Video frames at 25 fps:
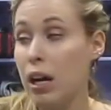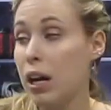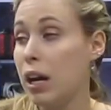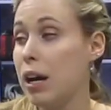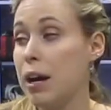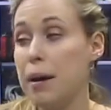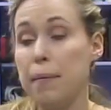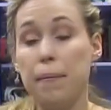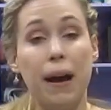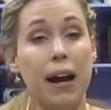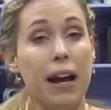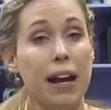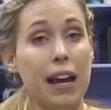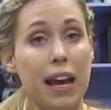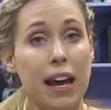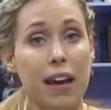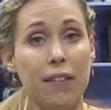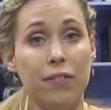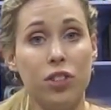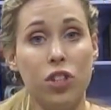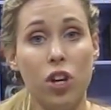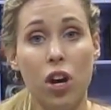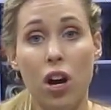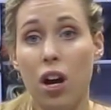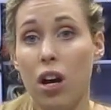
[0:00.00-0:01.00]
I
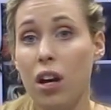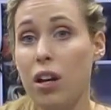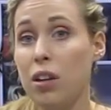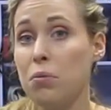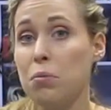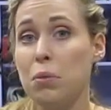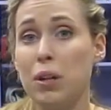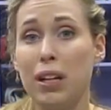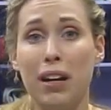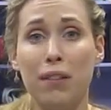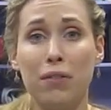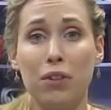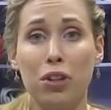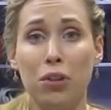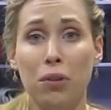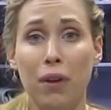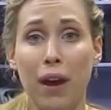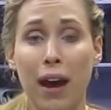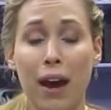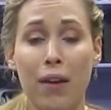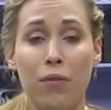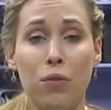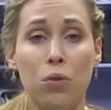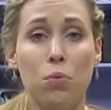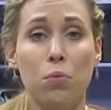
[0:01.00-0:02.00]
have Dawn, whatever you
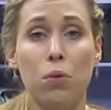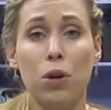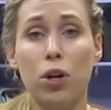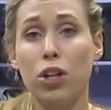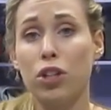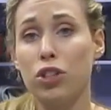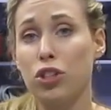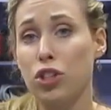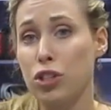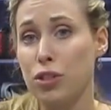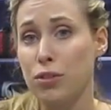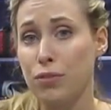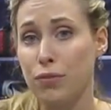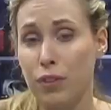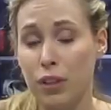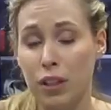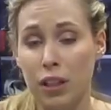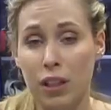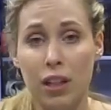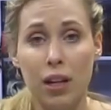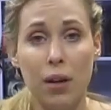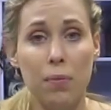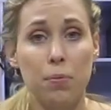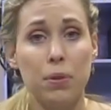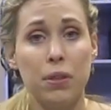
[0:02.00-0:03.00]
have will work. Just
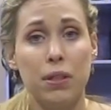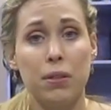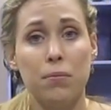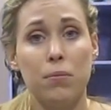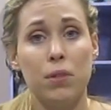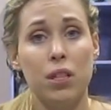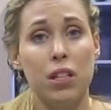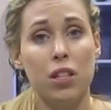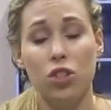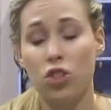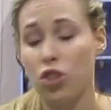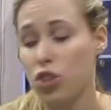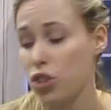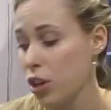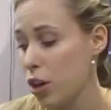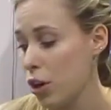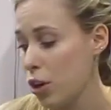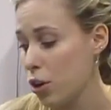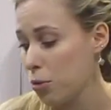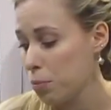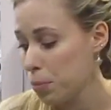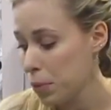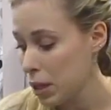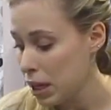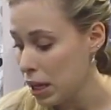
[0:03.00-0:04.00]
fill it up with some dish
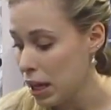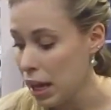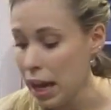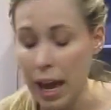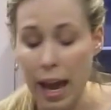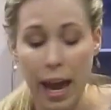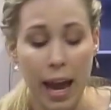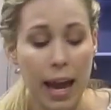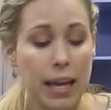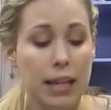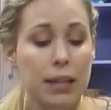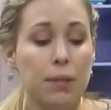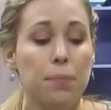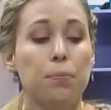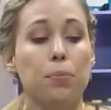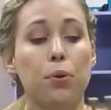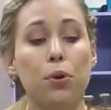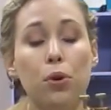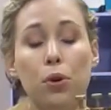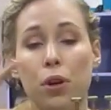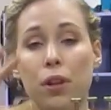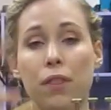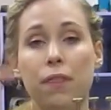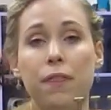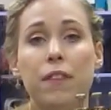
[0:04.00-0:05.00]
soap and
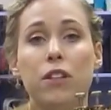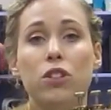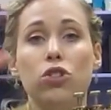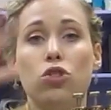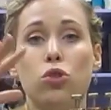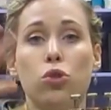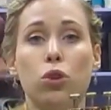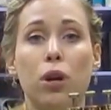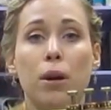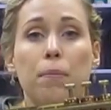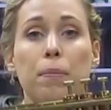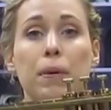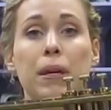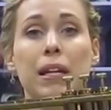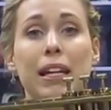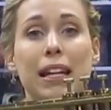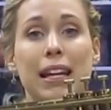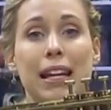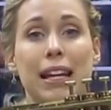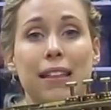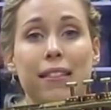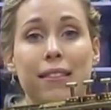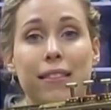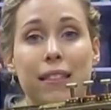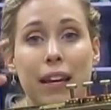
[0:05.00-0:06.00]
put the trumpet
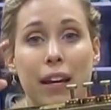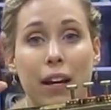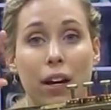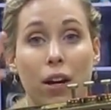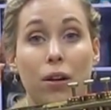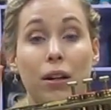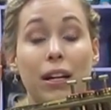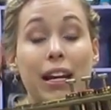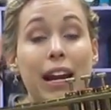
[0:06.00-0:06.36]
in there.